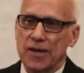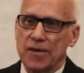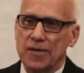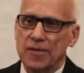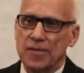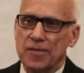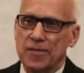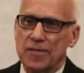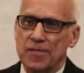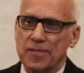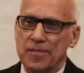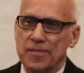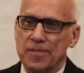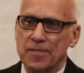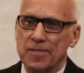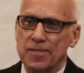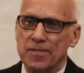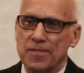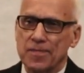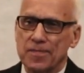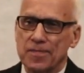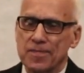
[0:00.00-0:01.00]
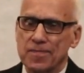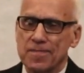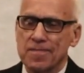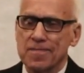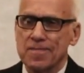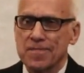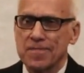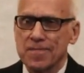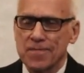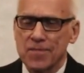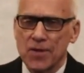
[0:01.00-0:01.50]

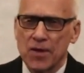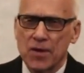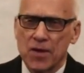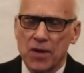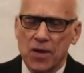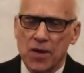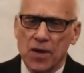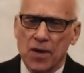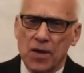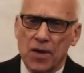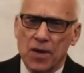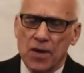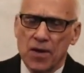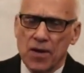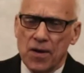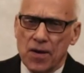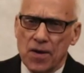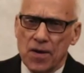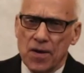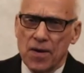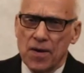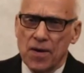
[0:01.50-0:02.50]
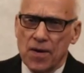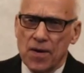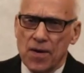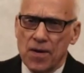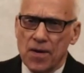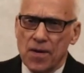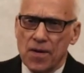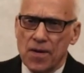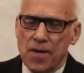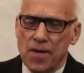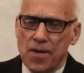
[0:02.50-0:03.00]

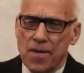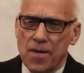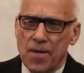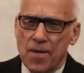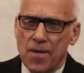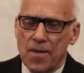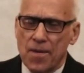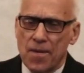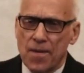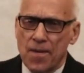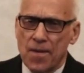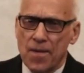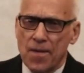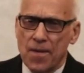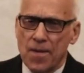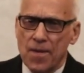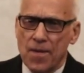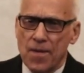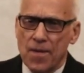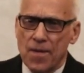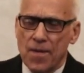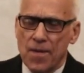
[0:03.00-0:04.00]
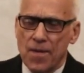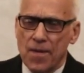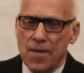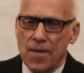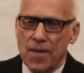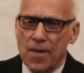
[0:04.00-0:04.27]
Nobody speaks.